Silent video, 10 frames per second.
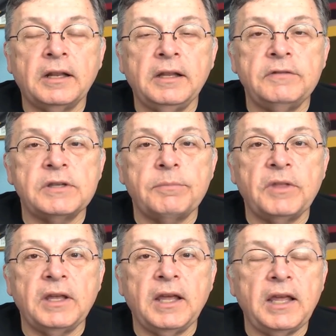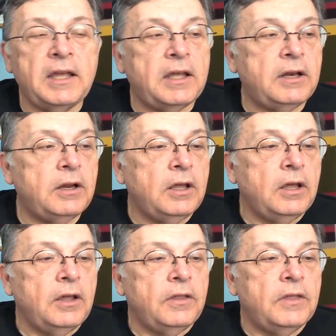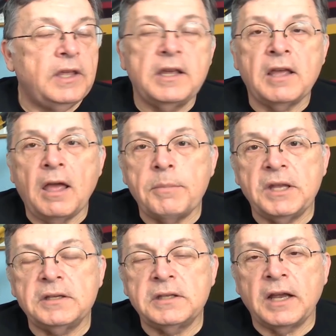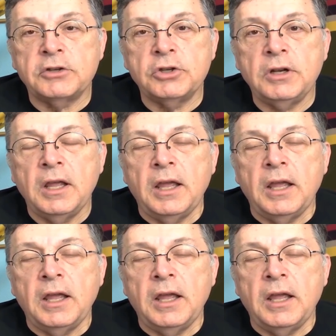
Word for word: leave something in the comment section.